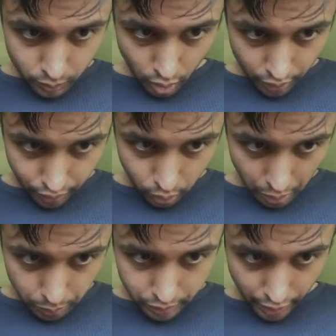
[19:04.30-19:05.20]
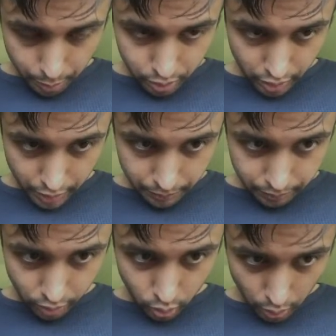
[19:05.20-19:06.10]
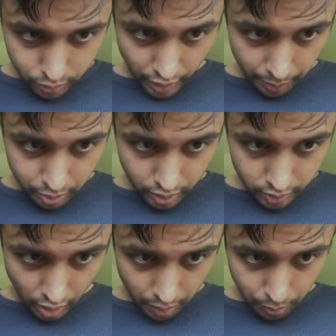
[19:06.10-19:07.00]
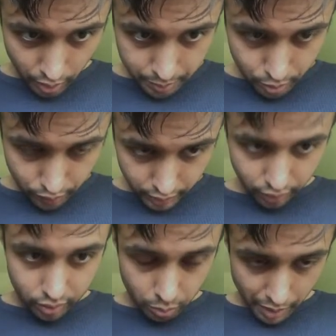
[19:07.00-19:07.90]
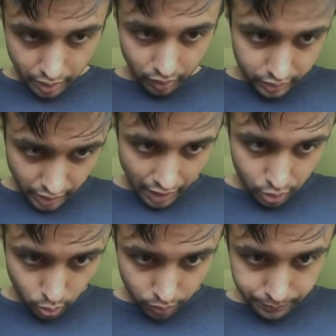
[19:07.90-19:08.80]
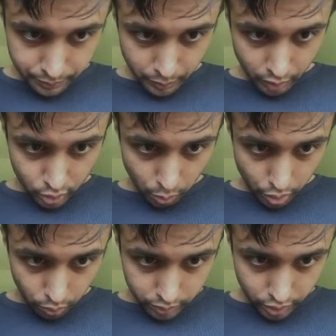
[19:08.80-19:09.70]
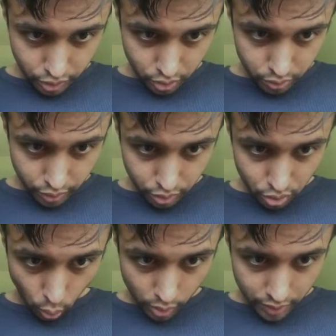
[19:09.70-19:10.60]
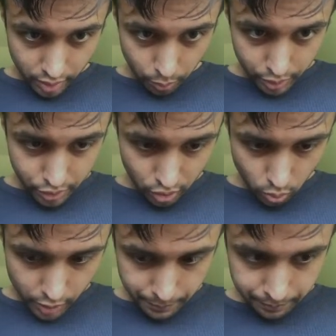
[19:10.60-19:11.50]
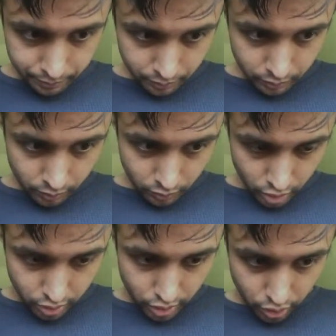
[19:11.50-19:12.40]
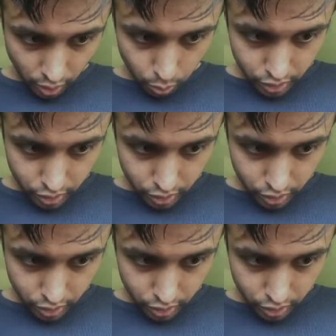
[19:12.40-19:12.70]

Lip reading: on the cloned game state. Cloned game state dot applied move, like to make it like the actual, so we don't destroy the original one. Just like we're